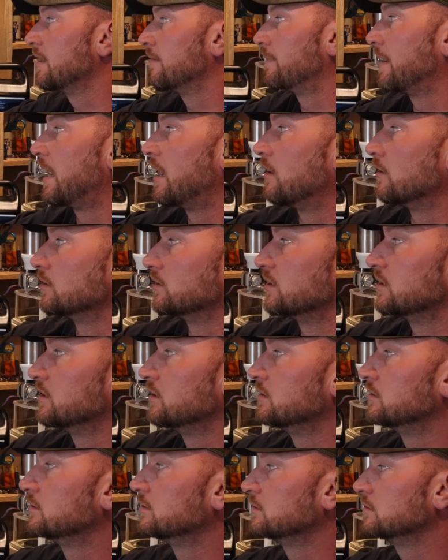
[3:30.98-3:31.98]
about
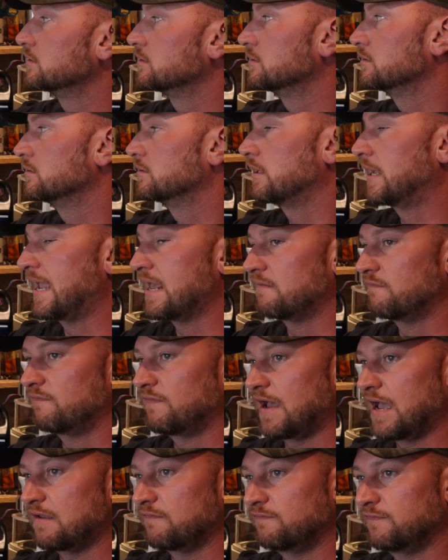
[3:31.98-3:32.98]
the
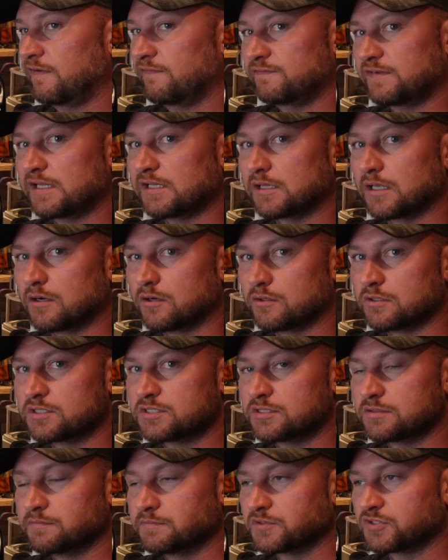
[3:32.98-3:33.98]
N550
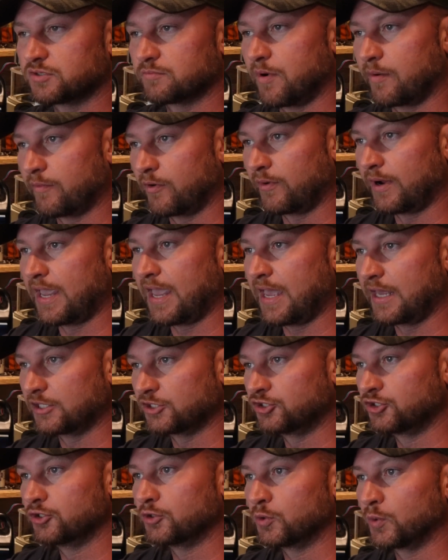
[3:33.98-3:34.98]
loads. So remember, we
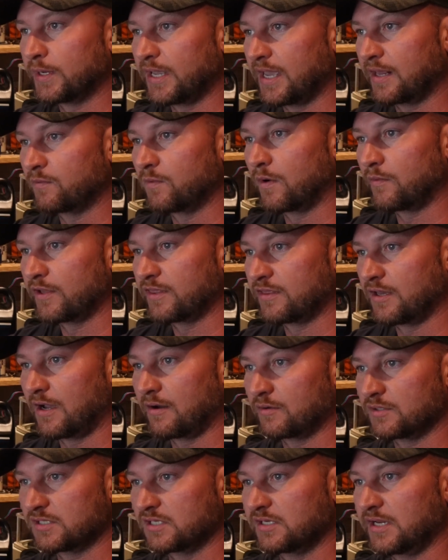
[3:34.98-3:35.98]
had 2. We had what we
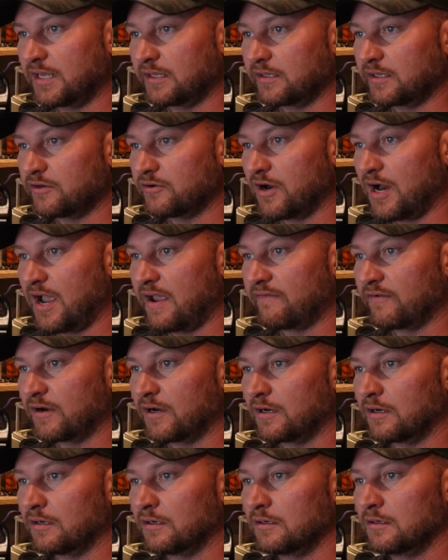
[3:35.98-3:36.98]
thought was a daily
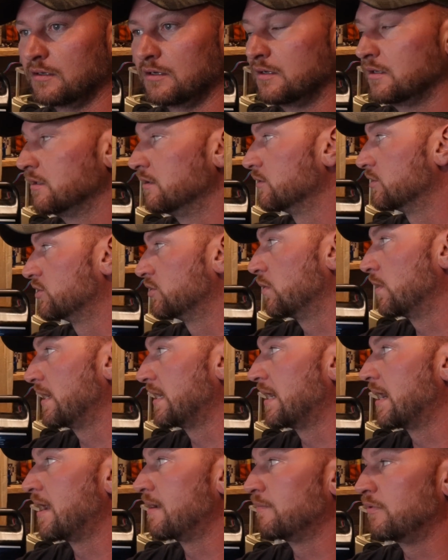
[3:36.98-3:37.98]
driver, was
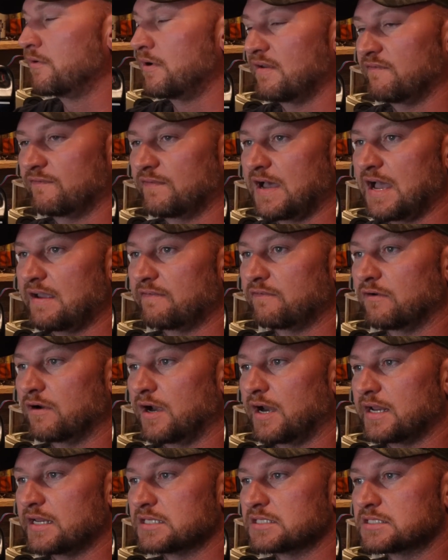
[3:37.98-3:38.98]
29.5
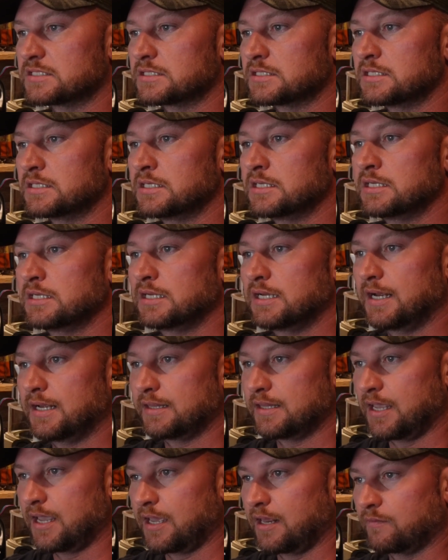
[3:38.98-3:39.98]
grains,
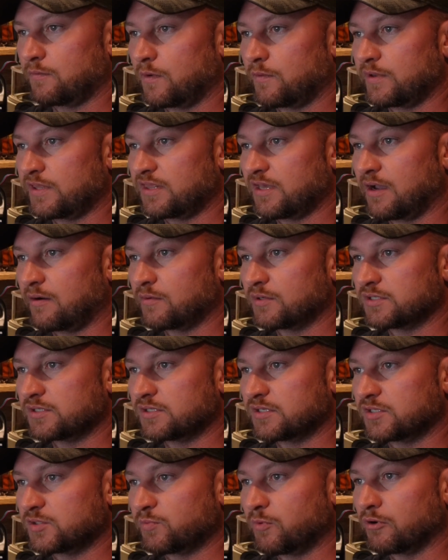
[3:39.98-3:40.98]
and then what we thought was
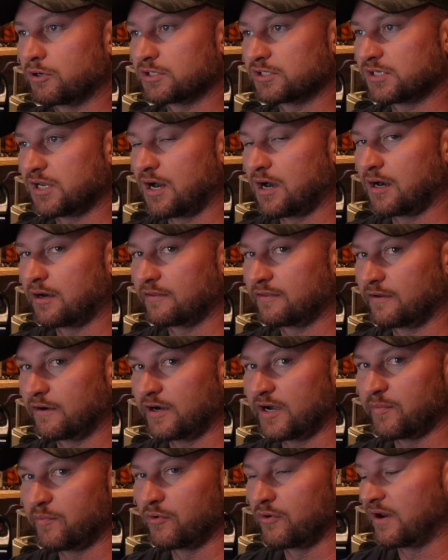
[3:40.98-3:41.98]
the sports car,
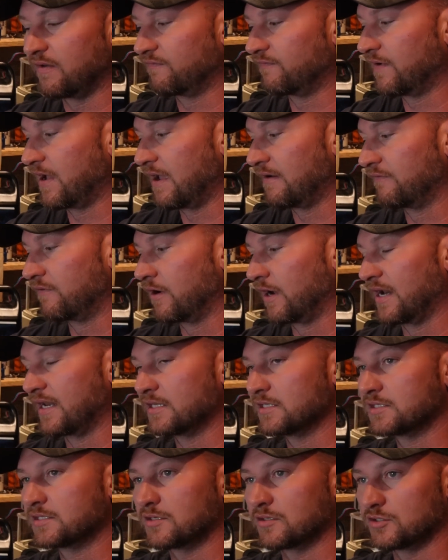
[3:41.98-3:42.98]
30.5
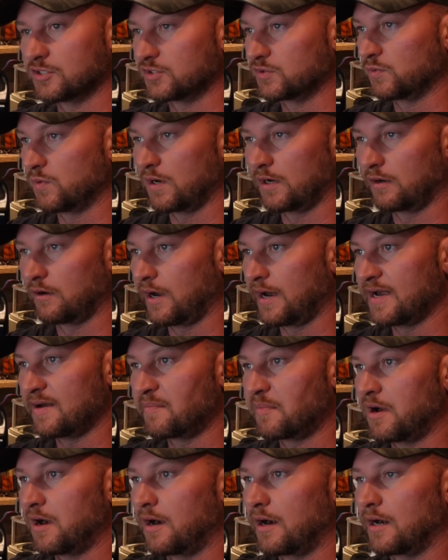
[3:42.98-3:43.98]
grains, so just 1 grain
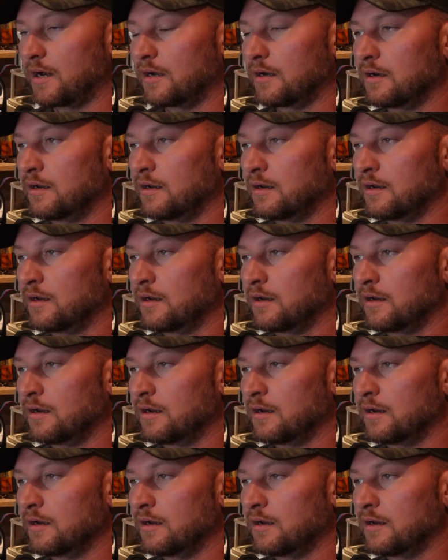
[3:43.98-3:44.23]
apart,